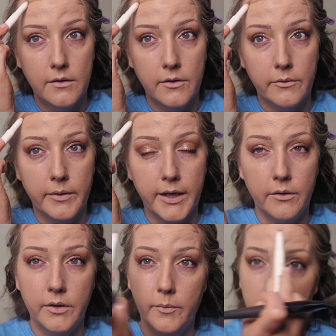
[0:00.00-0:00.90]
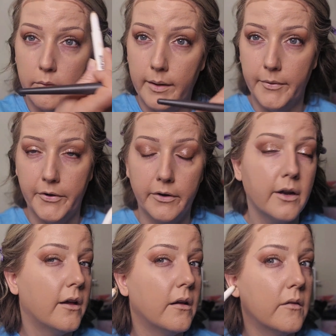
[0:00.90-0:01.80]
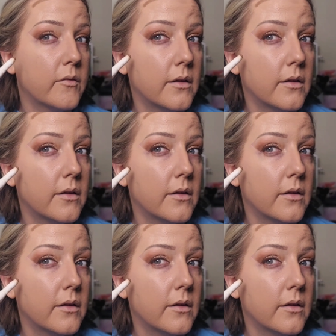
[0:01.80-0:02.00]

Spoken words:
around the perimeter of